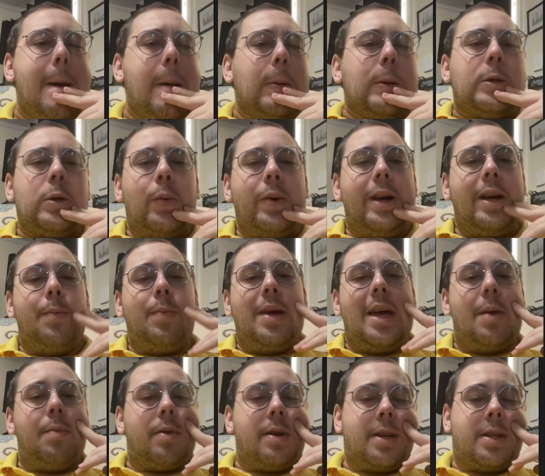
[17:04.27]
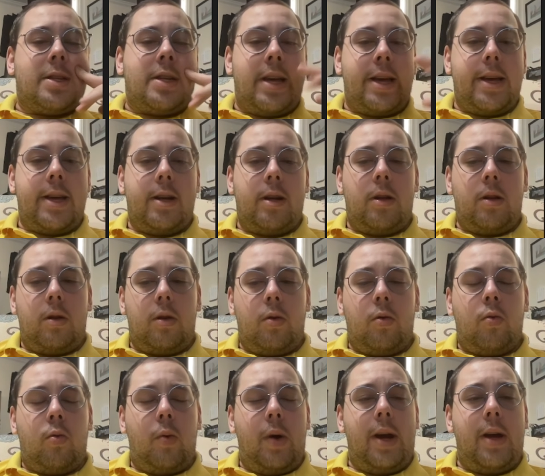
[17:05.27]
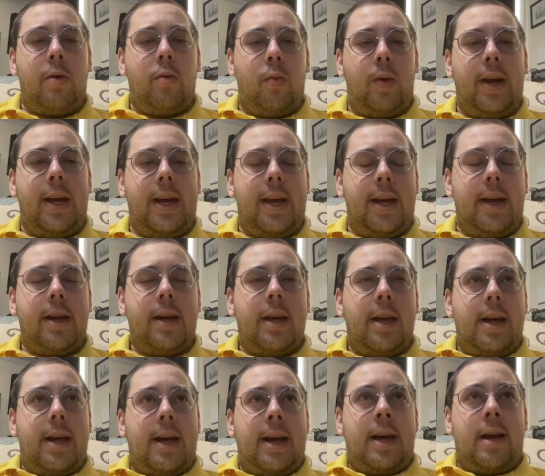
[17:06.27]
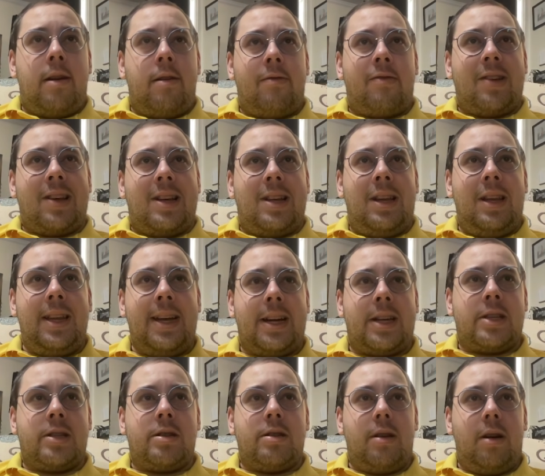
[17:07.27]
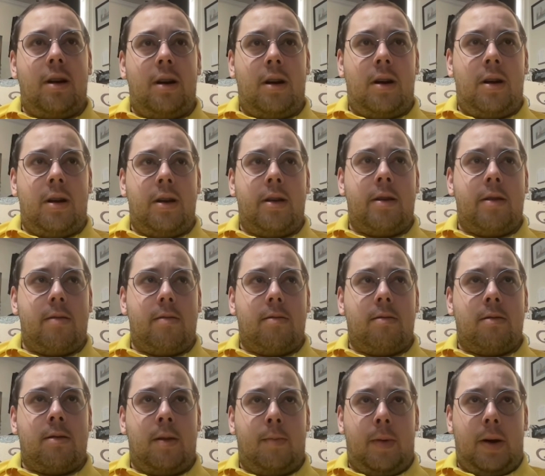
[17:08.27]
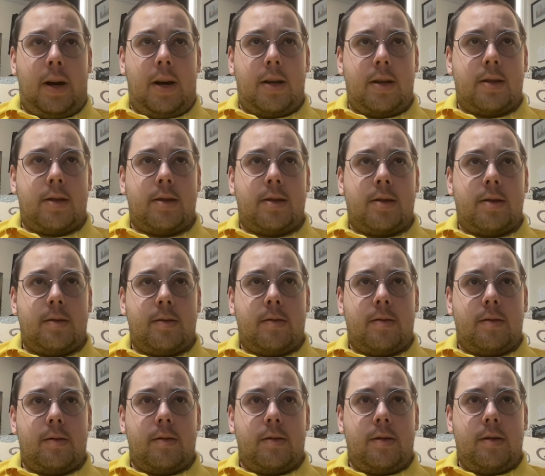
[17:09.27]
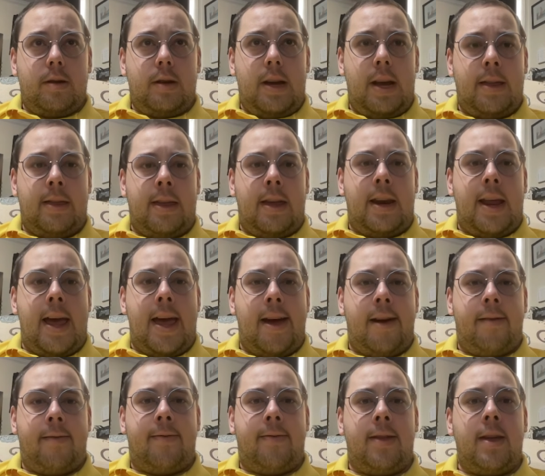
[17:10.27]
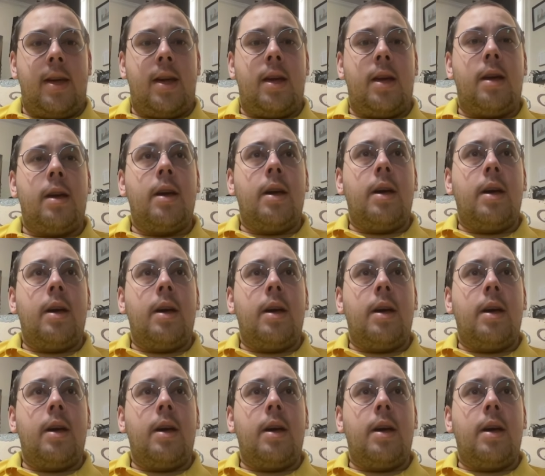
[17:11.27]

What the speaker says: So we need to be able to tell when we have clicked on the box, and then have the